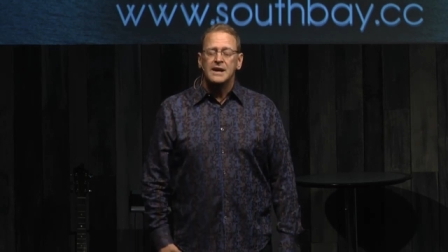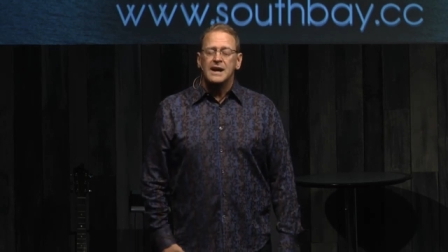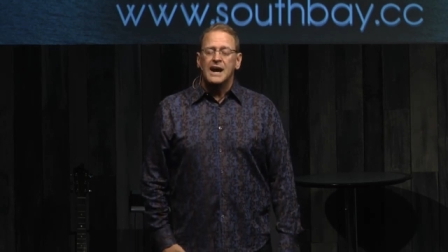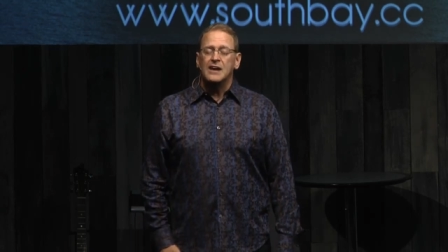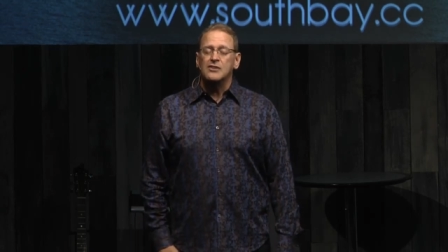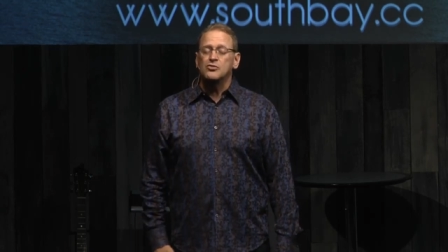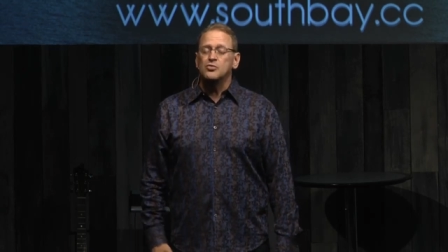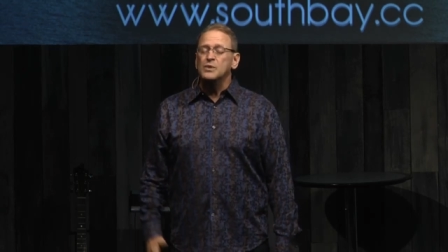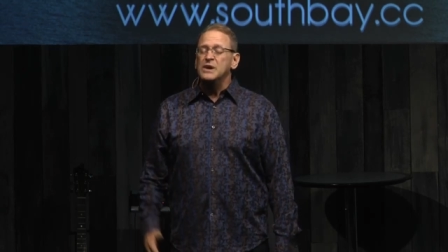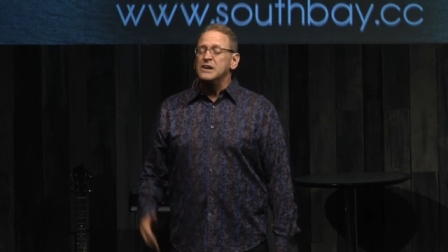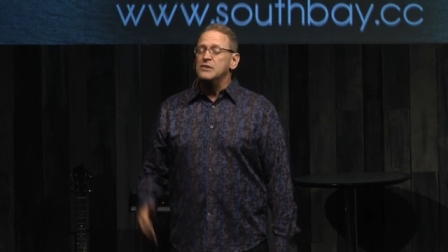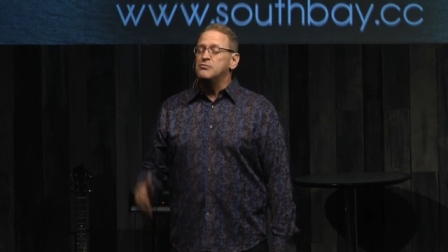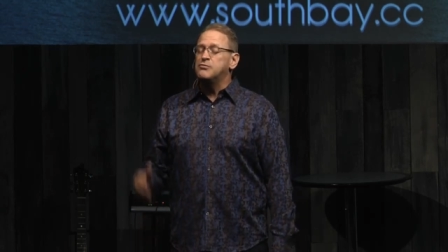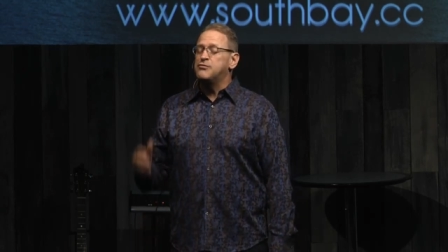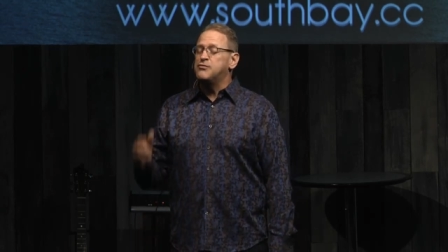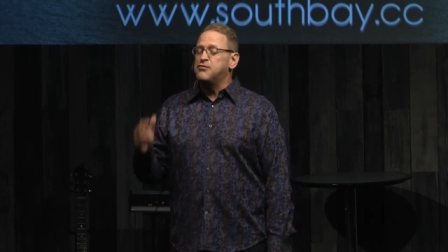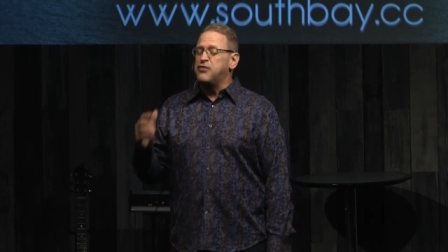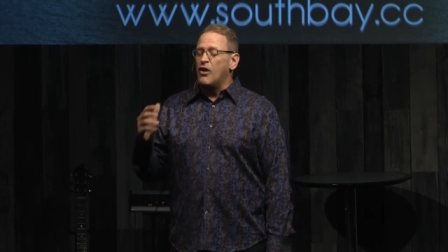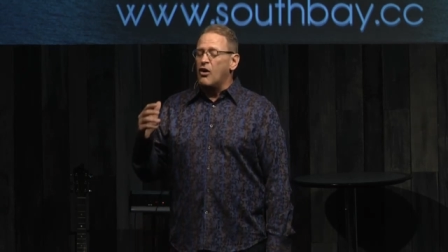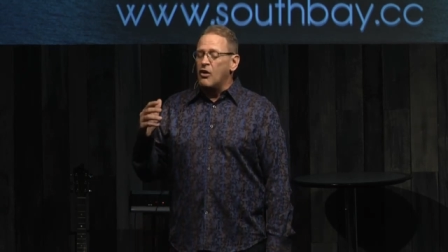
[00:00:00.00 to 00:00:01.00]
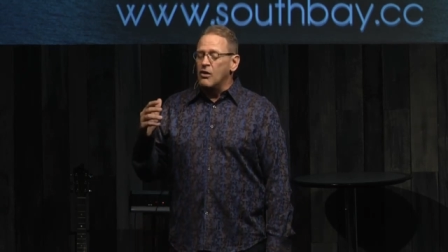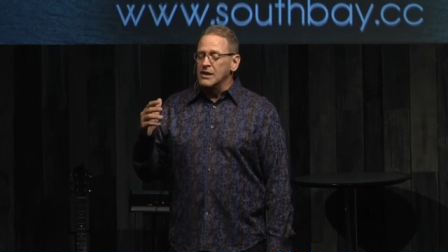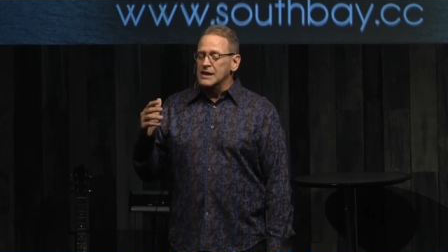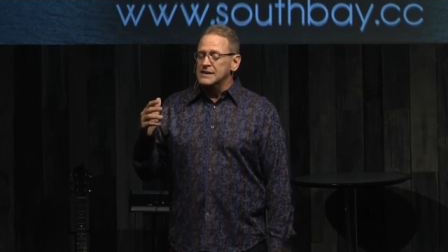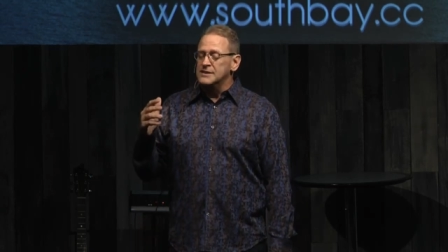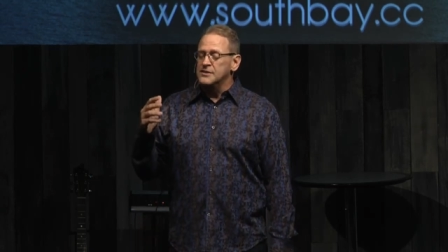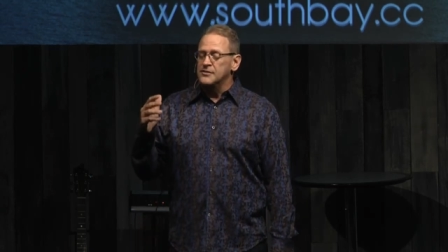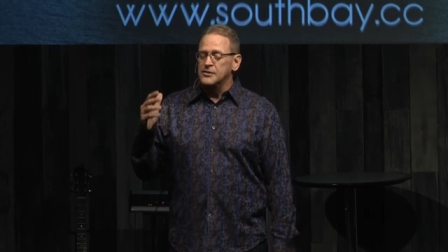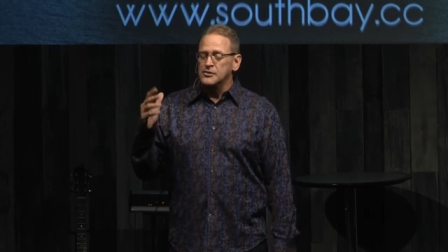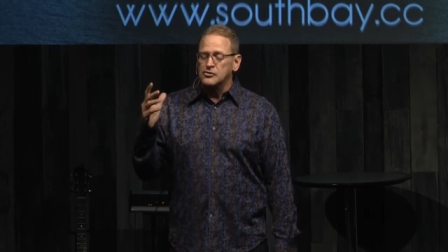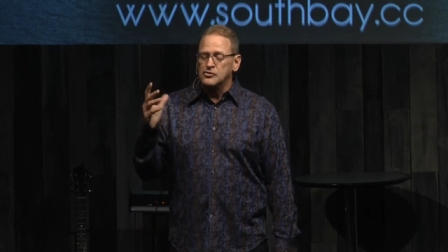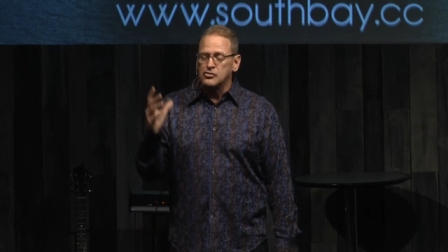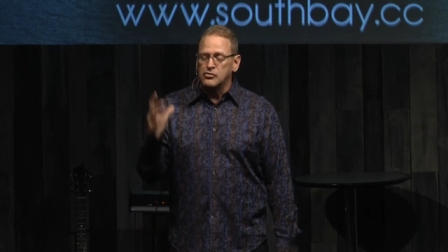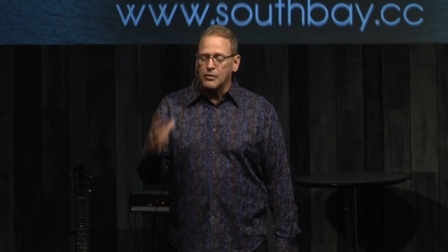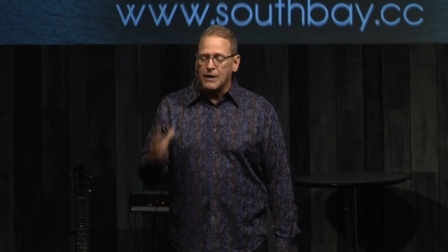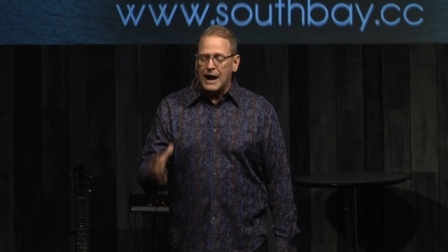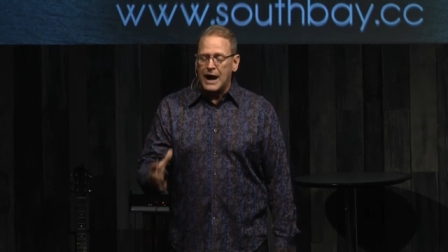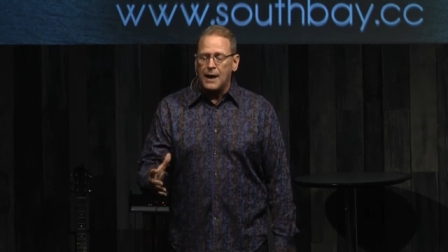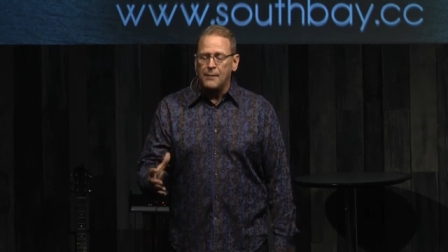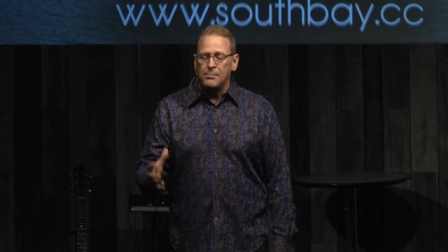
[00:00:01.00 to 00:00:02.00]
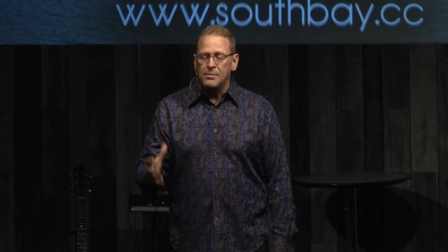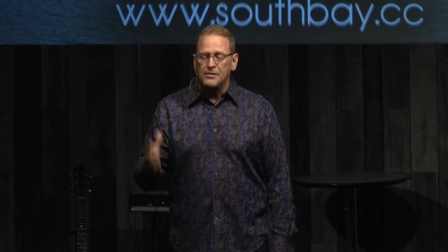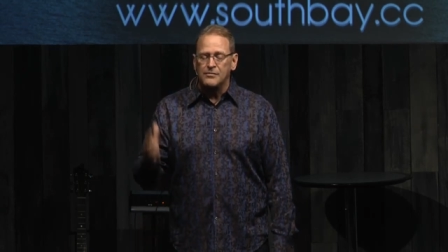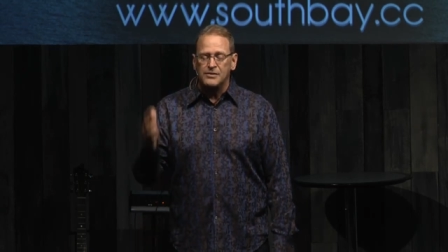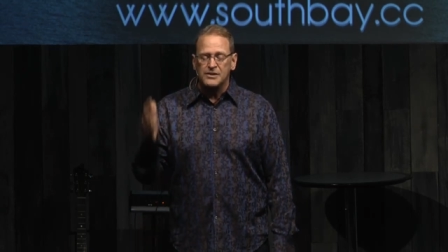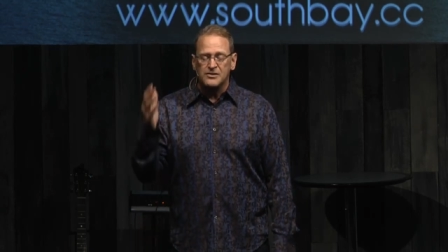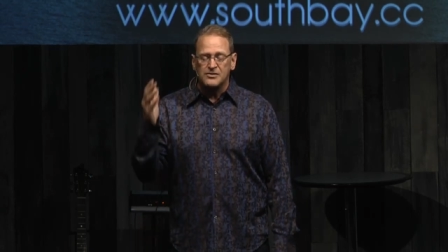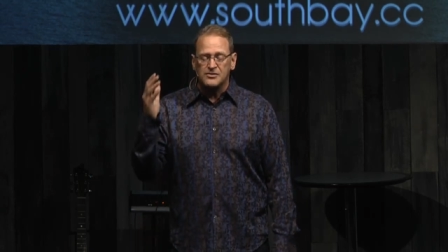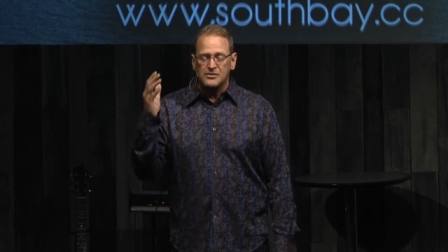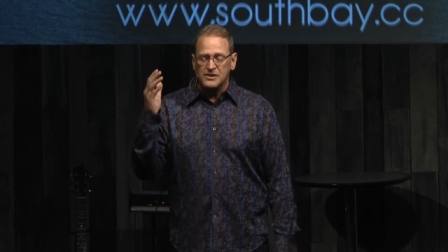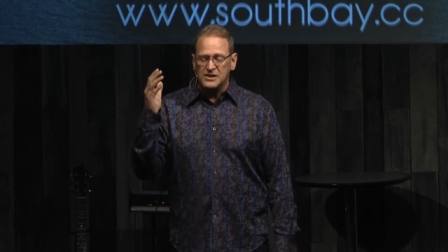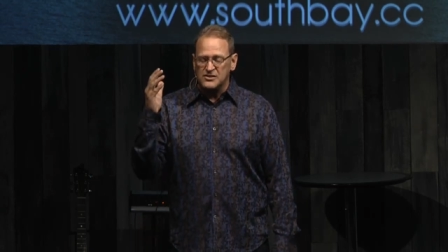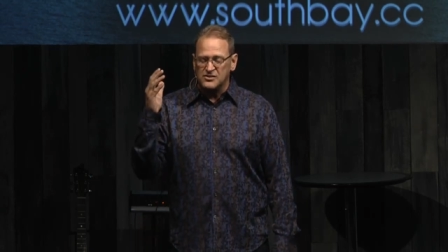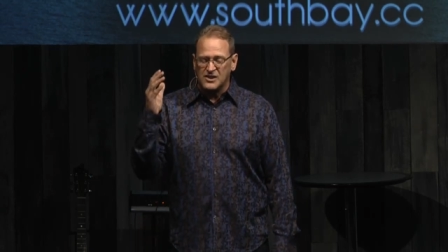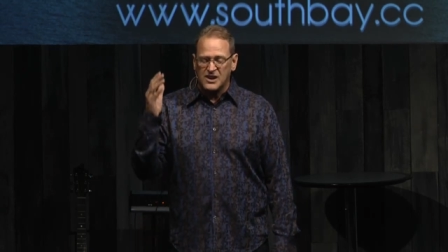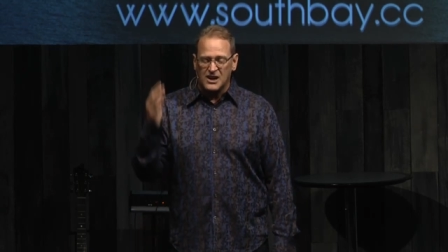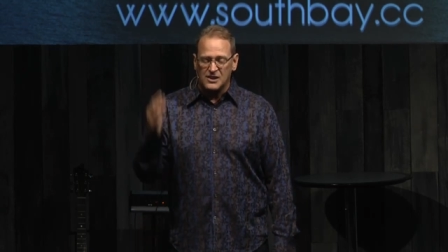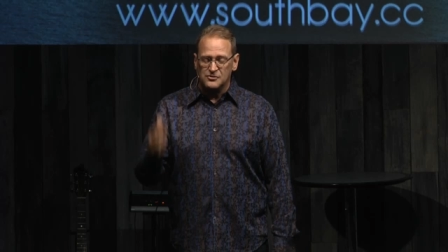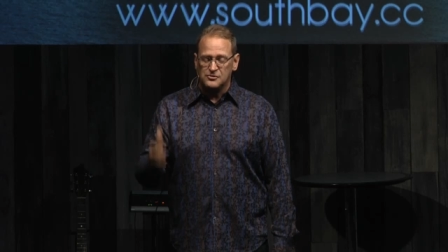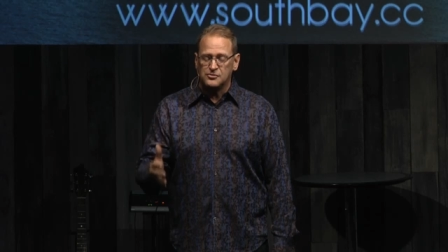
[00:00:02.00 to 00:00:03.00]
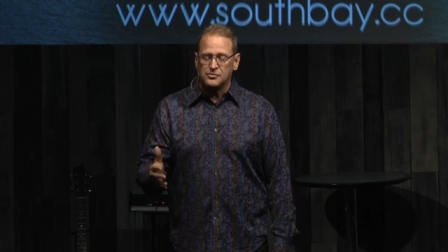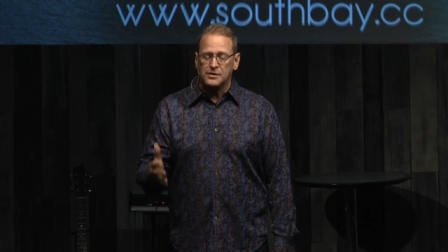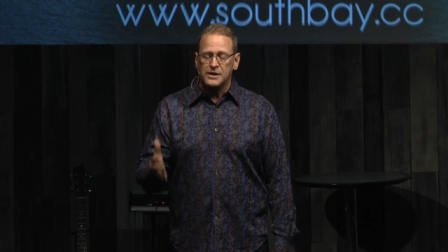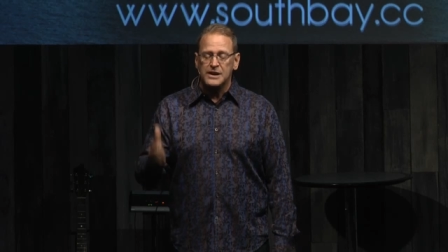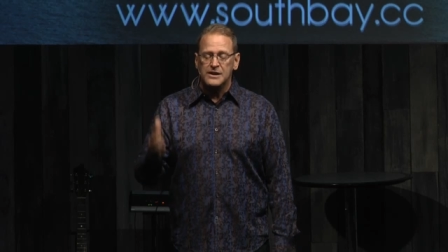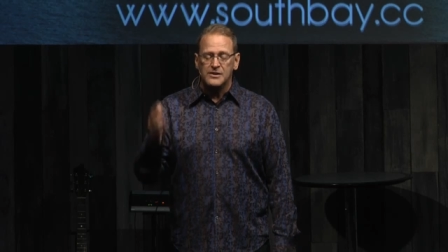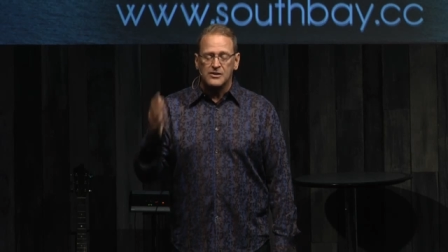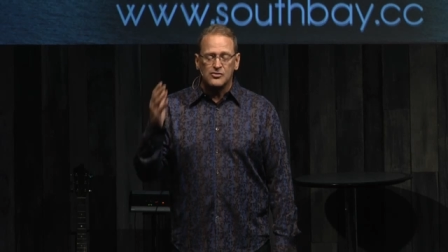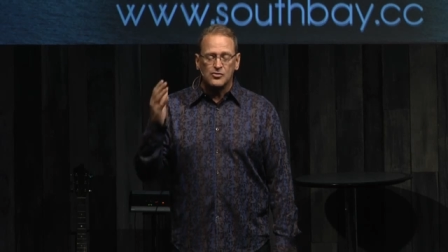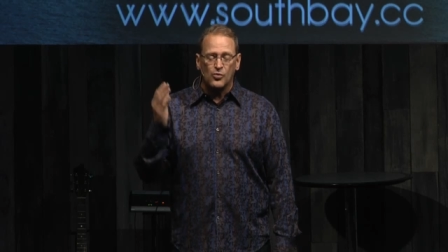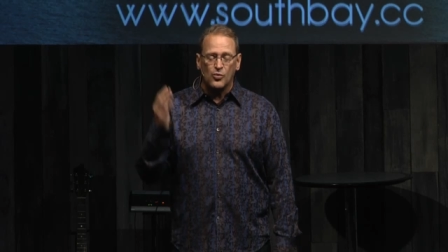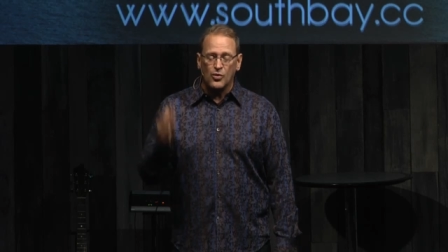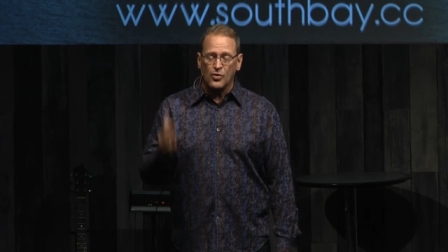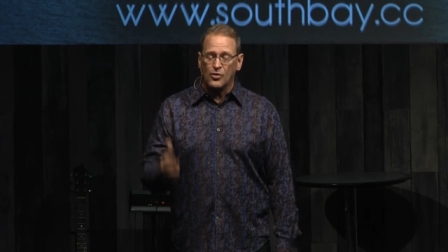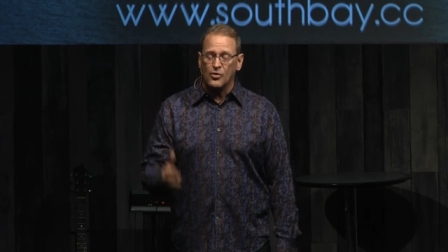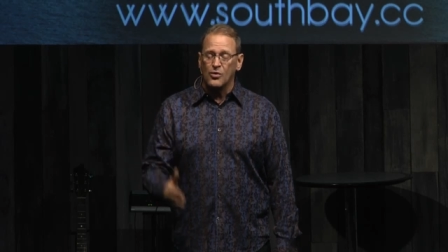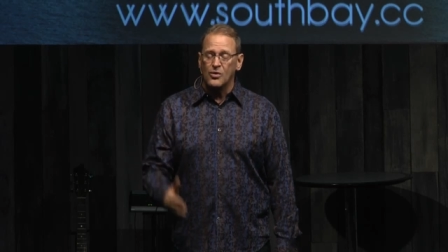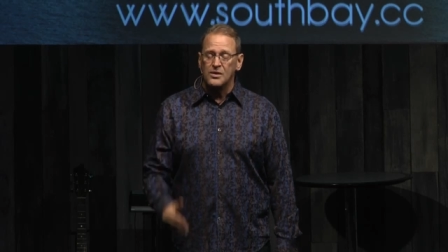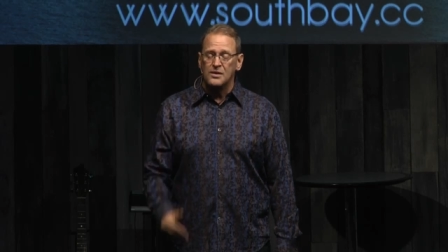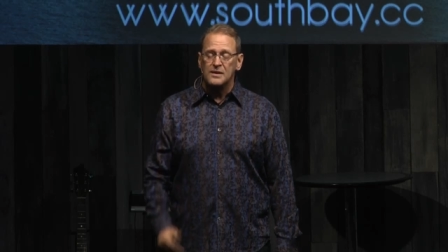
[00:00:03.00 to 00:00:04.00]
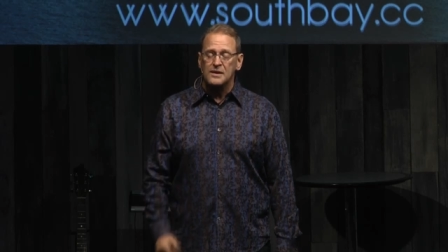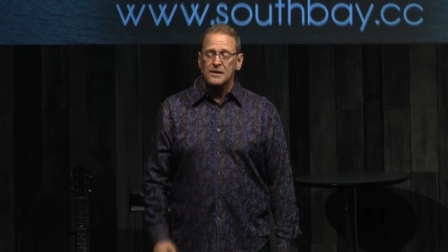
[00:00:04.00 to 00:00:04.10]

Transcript: as we fall into the trap of this, this country and this world.